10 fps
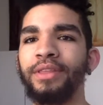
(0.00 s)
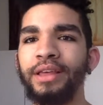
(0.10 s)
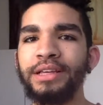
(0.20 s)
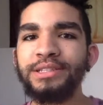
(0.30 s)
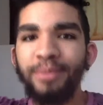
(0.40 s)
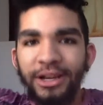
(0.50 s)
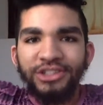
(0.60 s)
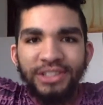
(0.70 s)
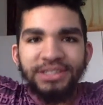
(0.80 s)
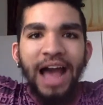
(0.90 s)
As much
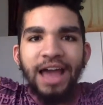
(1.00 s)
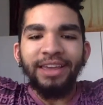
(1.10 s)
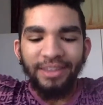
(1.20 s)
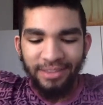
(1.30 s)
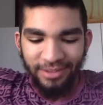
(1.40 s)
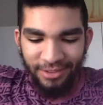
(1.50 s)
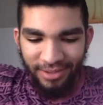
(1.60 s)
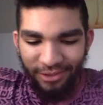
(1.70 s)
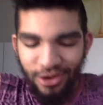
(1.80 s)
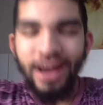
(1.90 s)
as I can
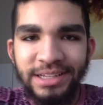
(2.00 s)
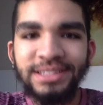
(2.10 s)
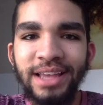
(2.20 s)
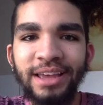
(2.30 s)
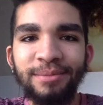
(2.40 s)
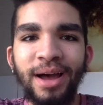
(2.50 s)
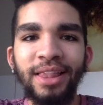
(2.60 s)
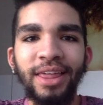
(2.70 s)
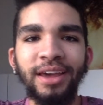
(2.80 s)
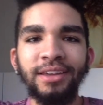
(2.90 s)
try to stay in my
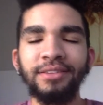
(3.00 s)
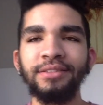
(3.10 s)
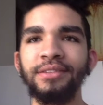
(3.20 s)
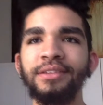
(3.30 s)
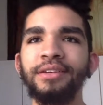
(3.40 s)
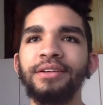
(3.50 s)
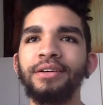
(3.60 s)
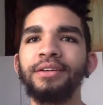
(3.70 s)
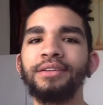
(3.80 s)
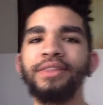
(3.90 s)
lane,
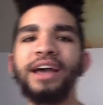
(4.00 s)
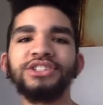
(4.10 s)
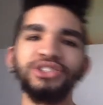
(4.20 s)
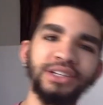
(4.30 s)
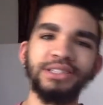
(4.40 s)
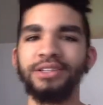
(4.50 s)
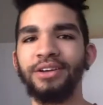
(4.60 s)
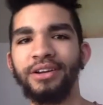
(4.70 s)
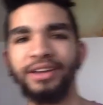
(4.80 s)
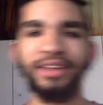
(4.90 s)
that shit's
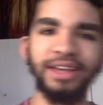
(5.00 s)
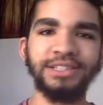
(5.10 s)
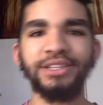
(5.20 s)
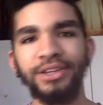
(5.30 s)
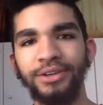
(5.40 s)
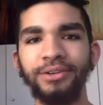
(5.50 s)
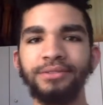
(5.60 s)
gonna get to you.